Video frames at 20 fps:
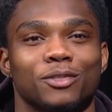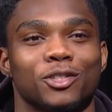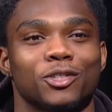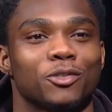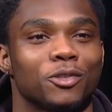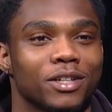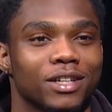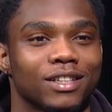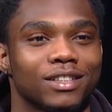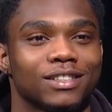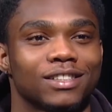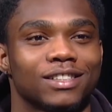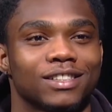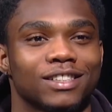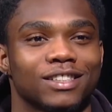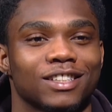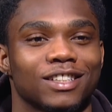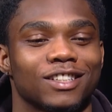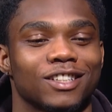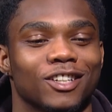
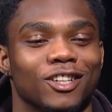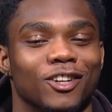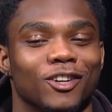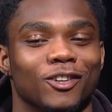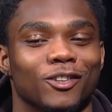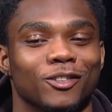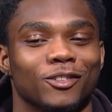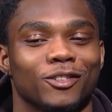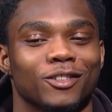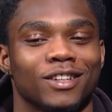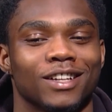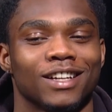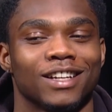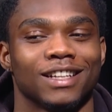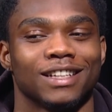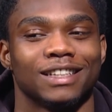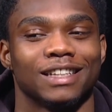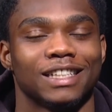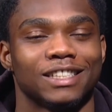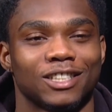students, you know,
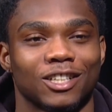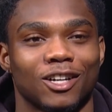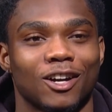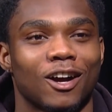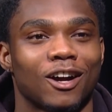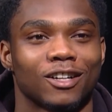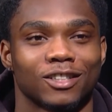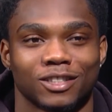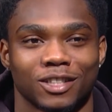lease a car.